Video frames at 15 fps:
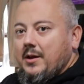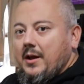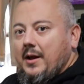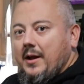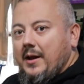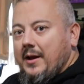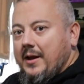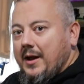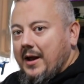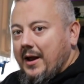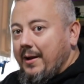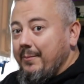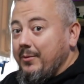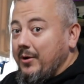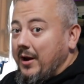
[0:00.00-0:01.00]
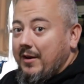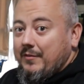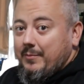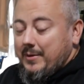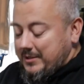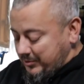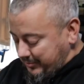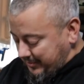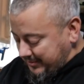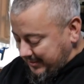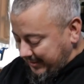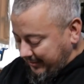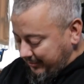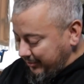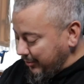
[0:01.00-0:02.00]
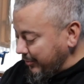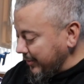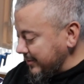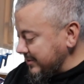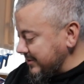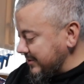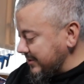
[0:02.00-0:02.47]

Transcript: I'm gonna have to mess with this. I don't know what